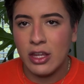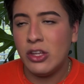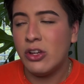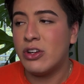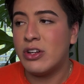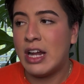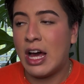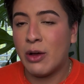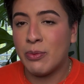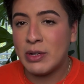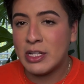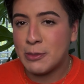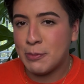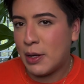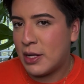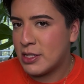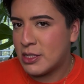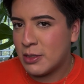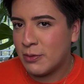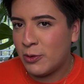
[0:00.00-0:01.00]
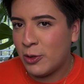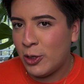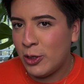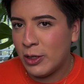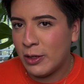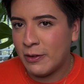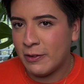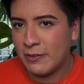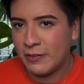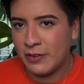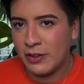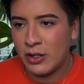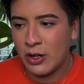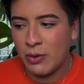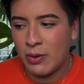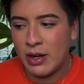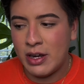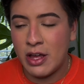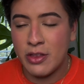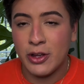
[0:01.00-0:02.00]
You're not responsible of, you know,
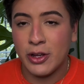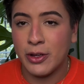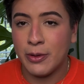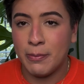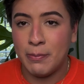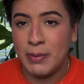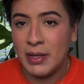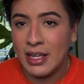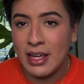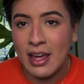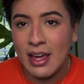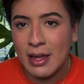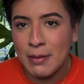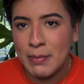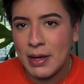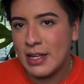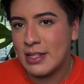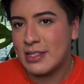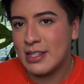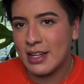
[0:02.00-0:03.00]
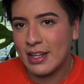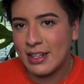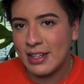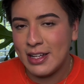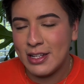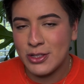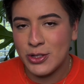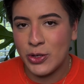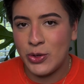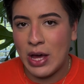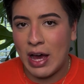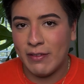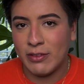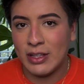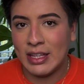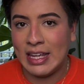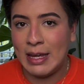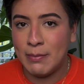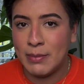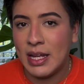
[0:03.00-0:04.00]
another being basically, so you have to
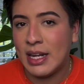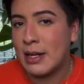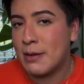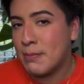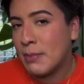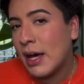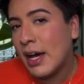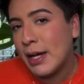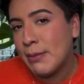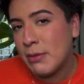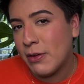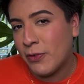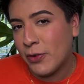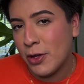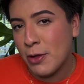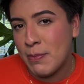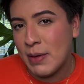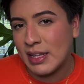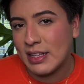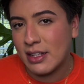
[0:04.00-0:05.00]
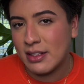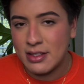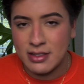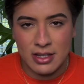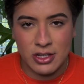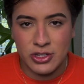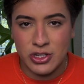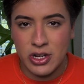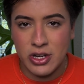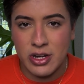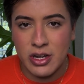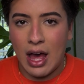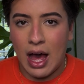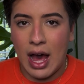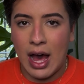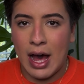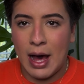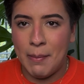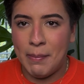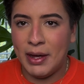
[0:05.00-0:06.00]
keep that in mind before you make that decision.
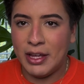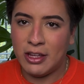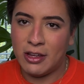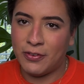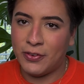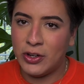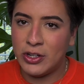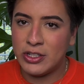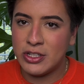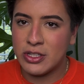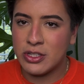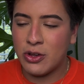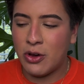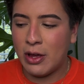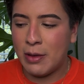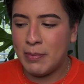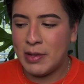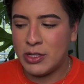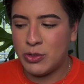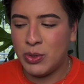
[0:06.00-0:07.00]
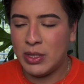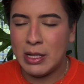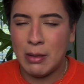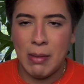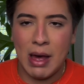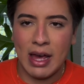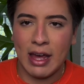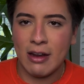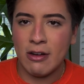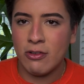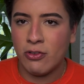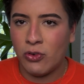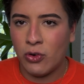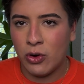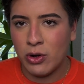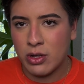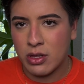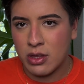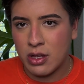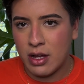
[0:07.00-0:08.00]
But if you're just going between the back and
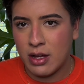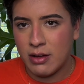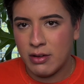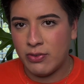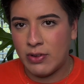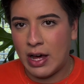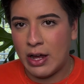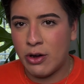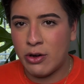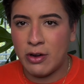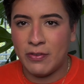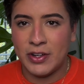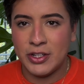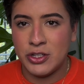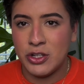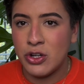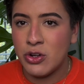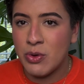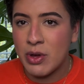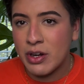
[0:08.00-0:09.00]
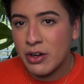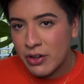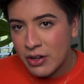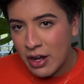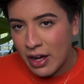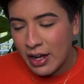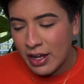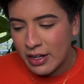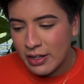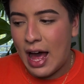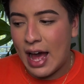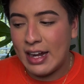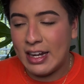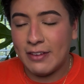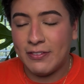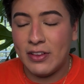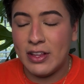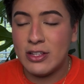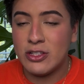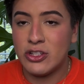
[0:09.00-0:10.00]
forth of, I don't know if I should do it or not, I
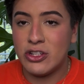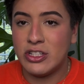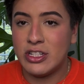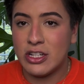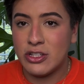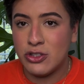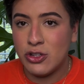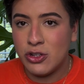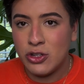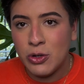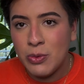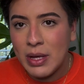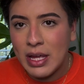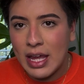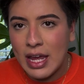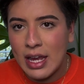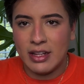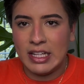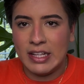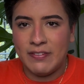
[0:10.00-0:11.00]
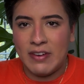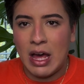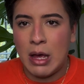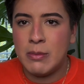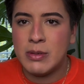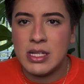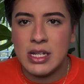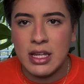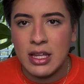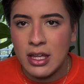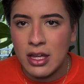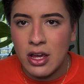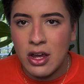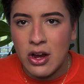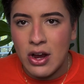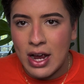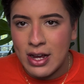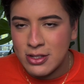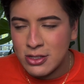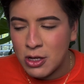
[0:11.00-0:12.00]
definitely suggest you doing it. The vibes in
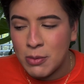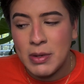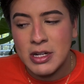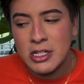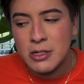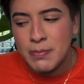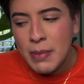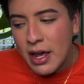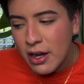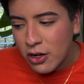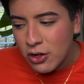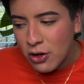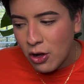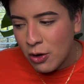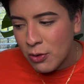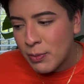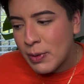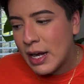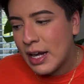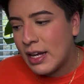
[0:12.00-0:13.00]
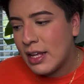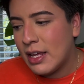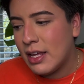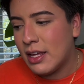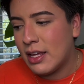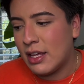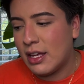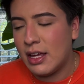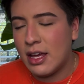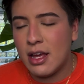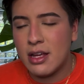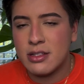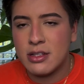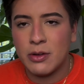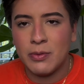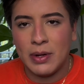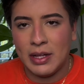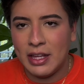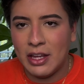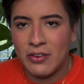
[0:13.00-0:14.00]
here are so much better already. He is a
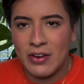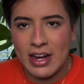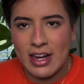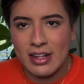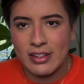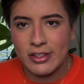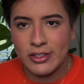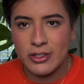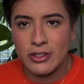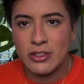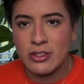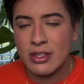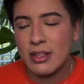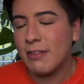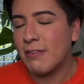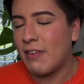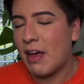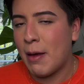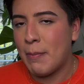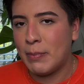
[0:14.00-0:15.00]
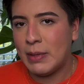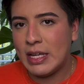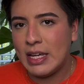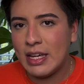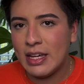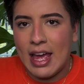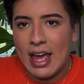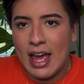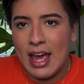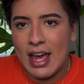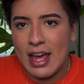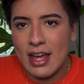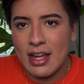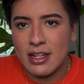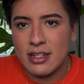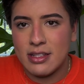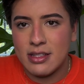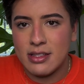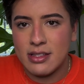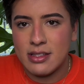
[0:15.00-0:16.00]
really great addition to the family,
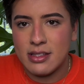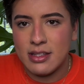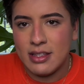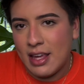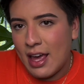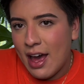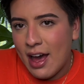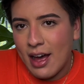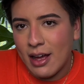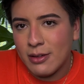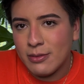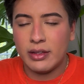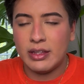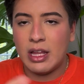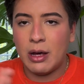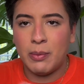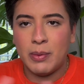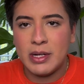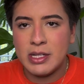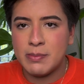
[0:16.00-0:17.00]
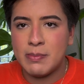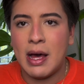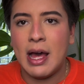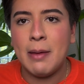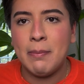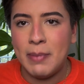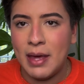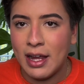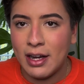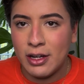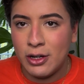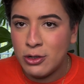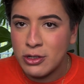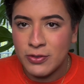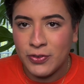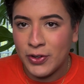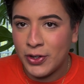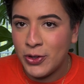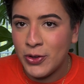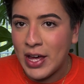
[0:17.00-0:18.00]
and yeah. That was my big news
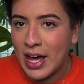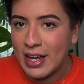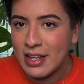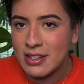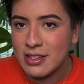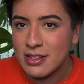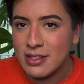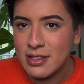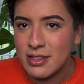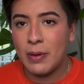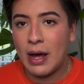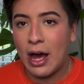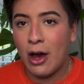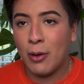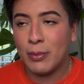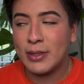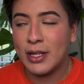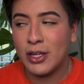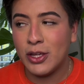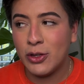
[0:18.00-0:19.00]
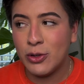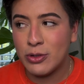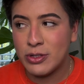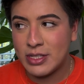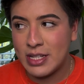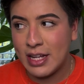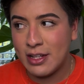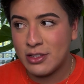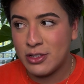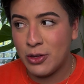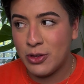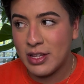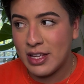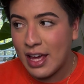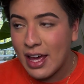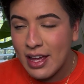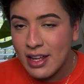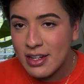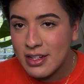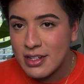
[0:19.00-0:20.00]
for you guys. I hope that you stayed till the
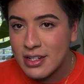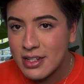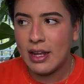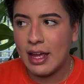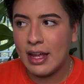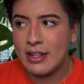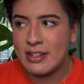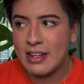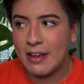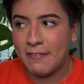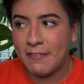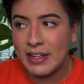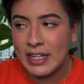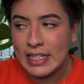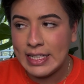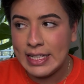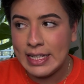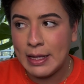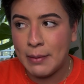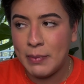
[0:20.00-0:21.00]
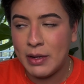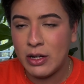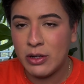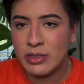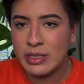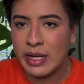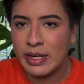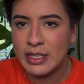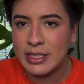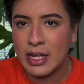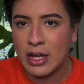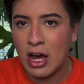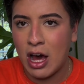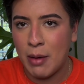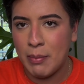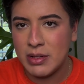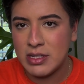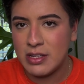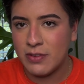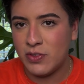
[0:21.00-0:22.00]
end, and definitely let me know down in the
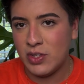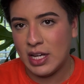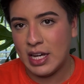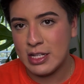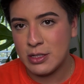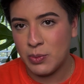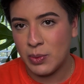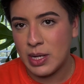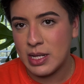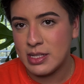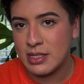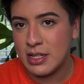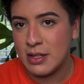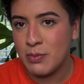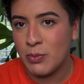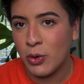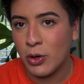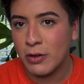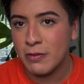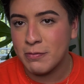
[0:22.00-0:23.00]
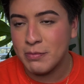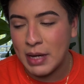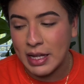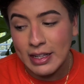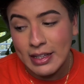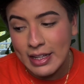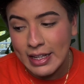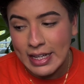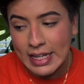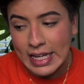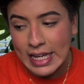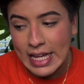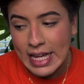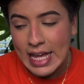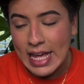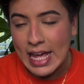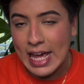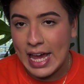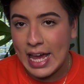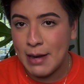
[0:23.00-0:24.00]
comments if you guys want to see more of Bentley
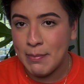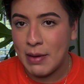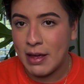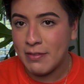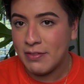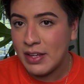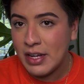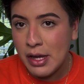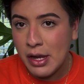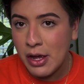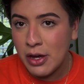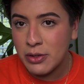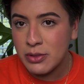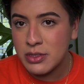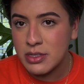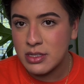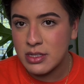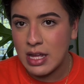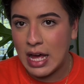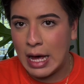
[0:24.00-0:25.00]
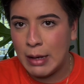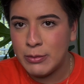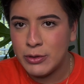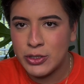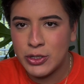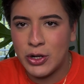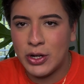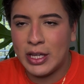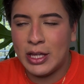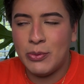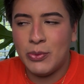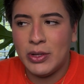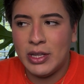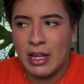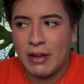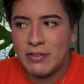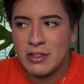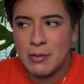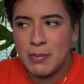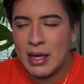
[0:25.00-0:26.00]
in my videos. I'm sure he would
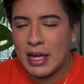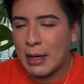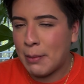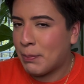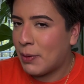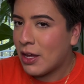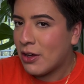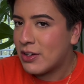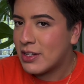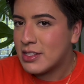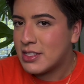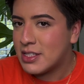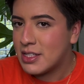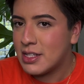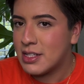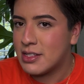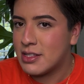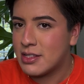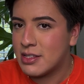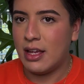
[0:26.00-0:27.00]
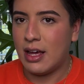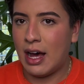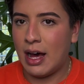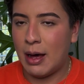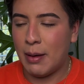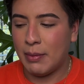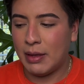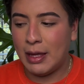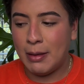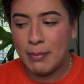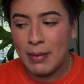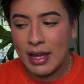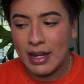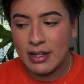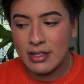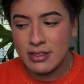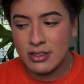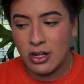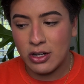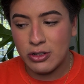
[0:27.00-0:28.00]
love to make appearances. He may
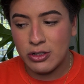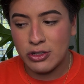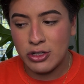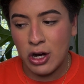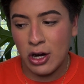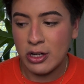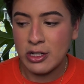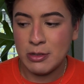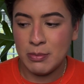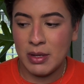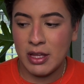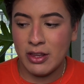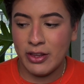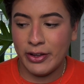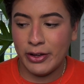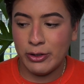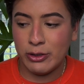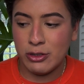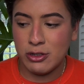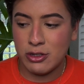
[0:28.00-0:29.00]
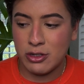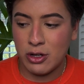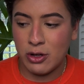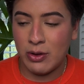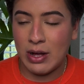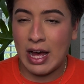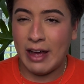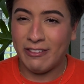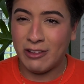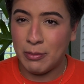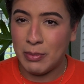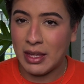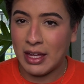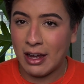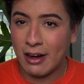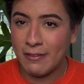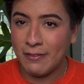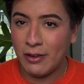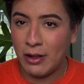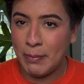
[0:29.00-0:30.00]
start to charge me though, so I have to be
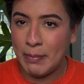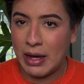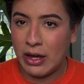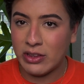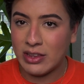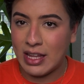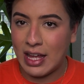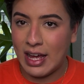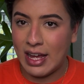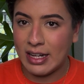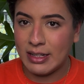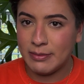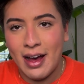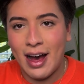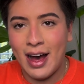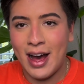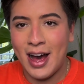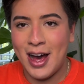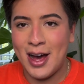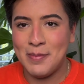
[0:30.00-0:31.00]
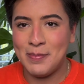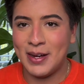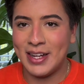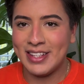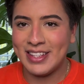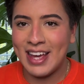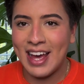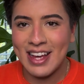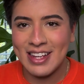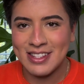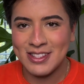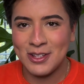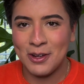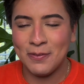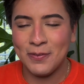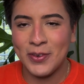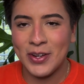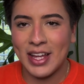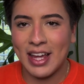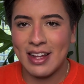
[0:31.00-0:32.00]
careful about that. But yes,
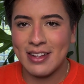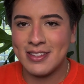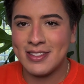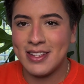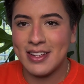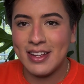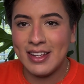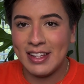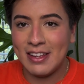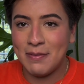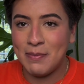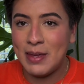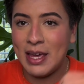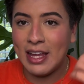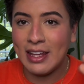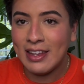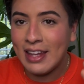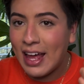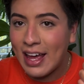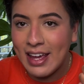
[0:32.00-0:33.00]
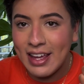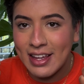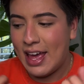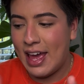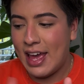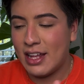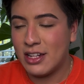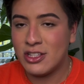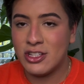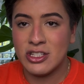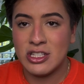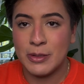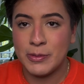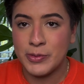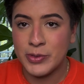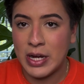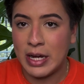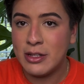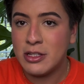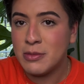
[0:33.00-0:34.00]
don't forget to leave me a like and to
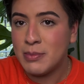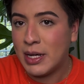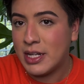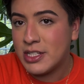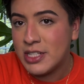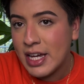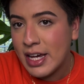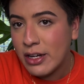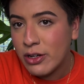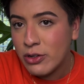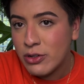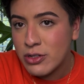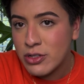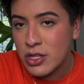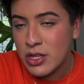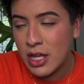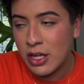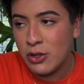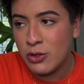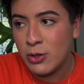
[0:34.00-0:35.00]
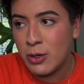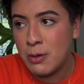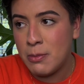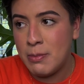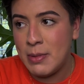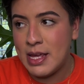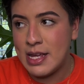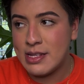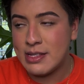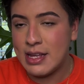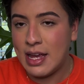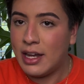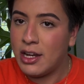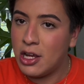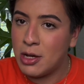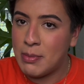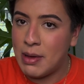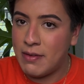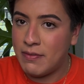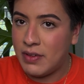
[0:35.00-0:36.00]
subscribe to my channel so that you don't miss any
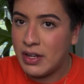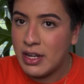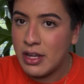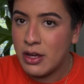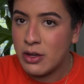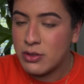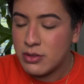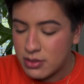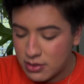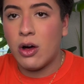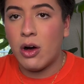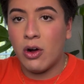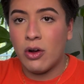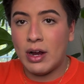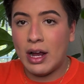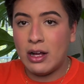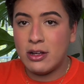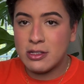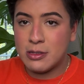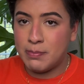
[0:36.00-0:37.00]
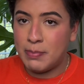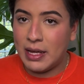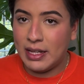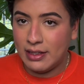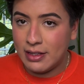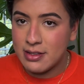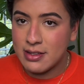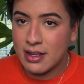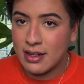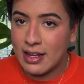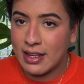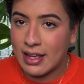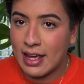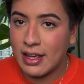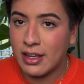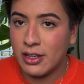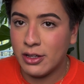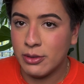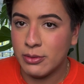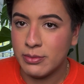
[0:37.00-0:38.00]
of my videos, or else Bentley's gonna get
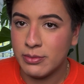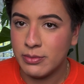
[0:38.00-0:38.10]
you.